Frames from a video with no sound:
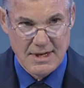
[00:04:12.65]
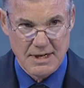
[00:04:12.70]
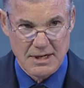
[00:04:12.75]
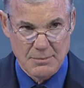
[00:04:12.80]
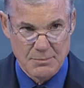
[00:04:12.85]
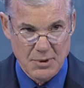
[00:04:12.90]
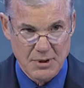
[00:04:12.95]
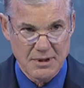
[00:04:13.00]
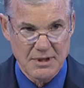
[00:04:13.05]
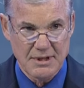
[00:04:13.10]
And
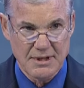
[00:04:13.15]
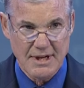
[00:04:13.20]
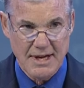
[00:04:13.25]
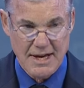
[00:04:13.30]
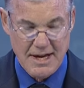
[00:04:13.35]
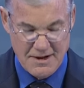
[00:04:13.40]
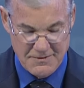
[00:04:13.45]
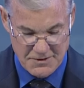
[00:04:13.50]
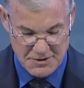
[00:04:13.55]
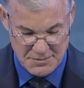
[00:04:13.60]
$1.5 billion
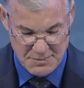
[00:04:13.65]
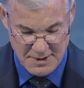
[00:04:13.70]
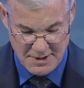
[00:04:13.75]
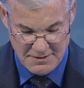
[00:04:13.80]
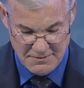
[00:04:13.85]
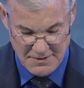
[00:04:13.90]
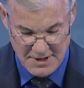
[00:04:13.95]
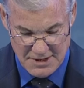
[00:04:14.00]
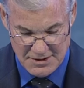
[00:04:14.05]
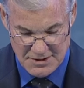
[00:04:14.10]
has been
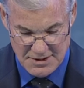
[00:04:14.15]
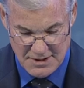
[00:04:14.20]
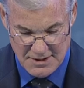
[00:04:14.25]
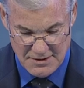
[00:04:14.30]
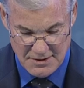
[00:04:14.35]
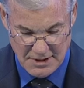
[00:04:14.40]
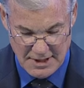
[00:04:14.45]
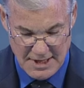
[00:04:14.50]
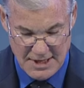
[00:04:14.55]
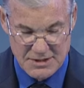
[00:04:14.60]
invested
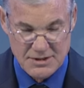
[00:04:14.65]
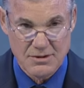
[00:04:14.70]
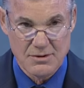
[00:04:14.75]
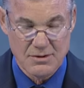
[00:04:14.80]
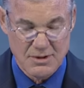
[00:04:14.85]
in the last